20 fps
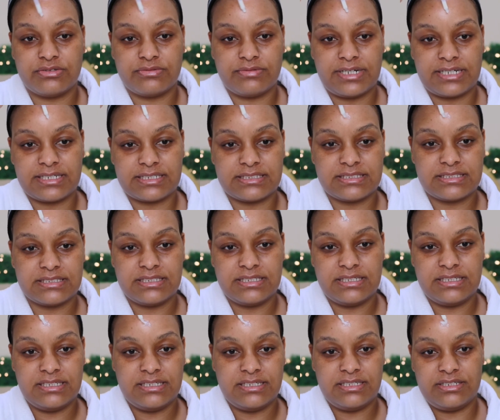correct,
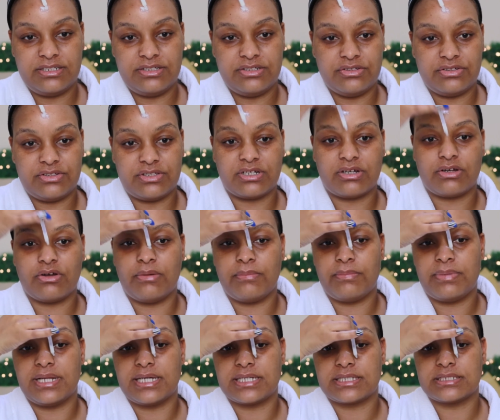you know, the
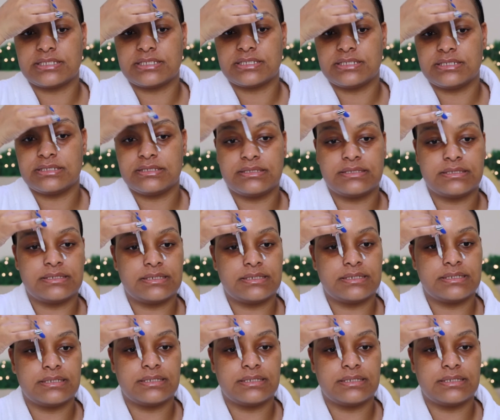complexion,